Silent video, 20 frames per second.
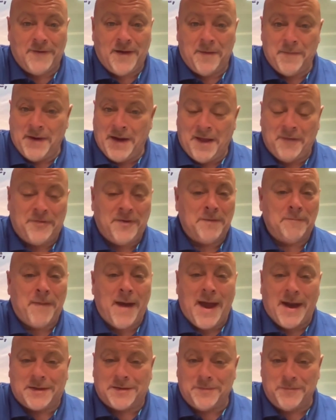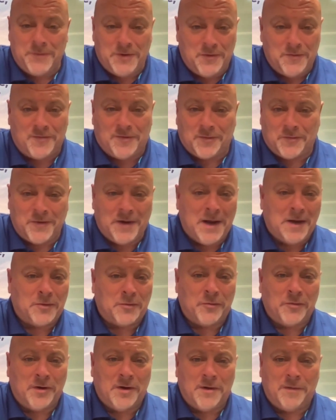I mean, I think back to music when I
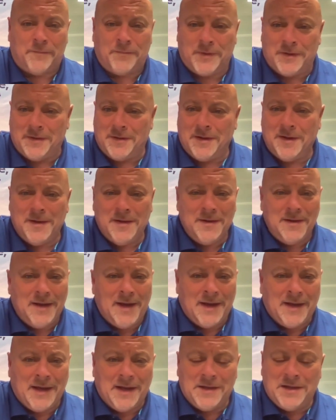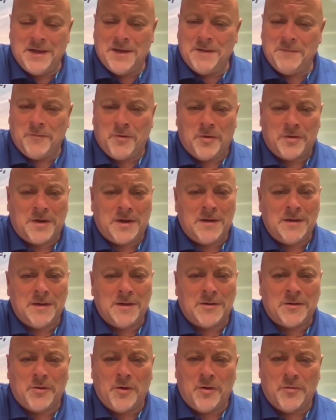grew up and I got done working
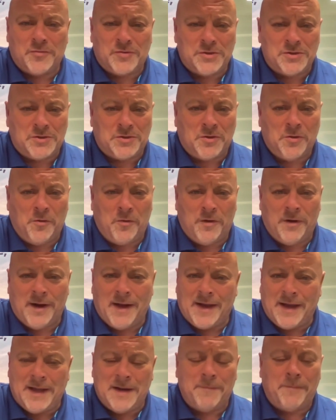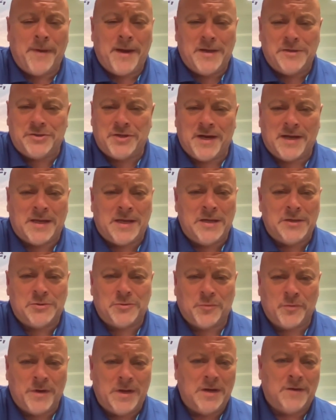at the grocery store and I got a paycheck
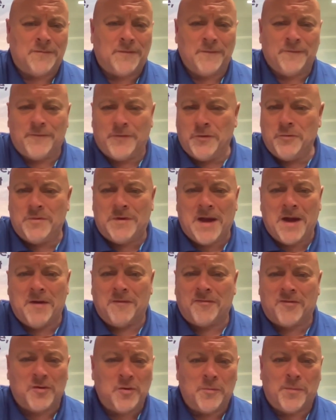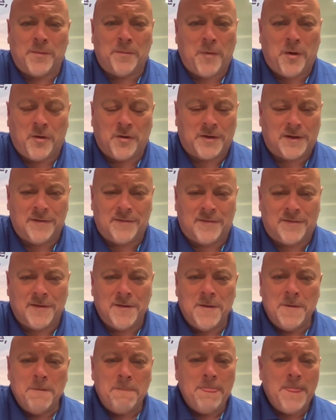each week from Food Town supermarkets.
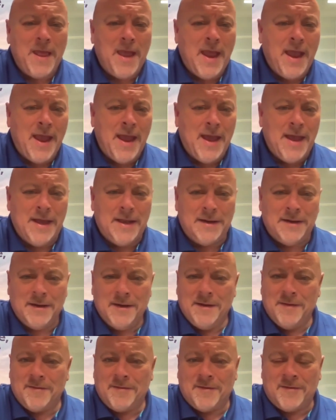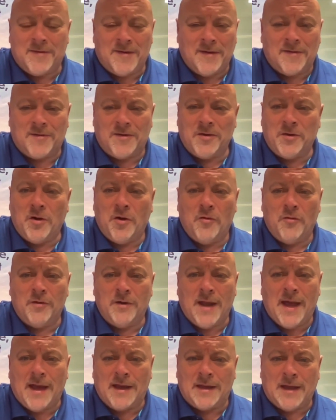And as a 16 year old,
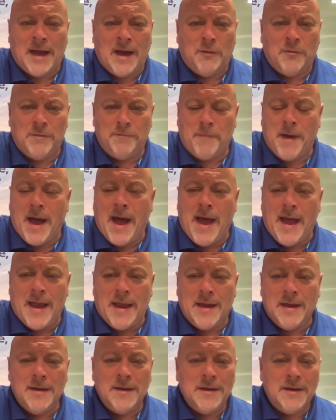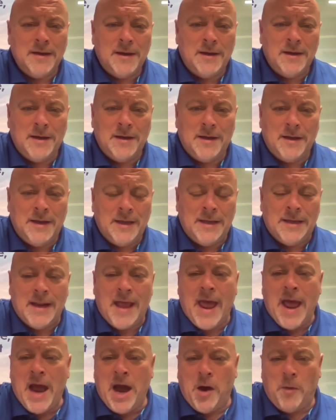and I, I would buy uh, an
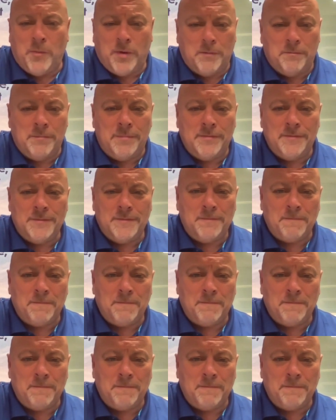album.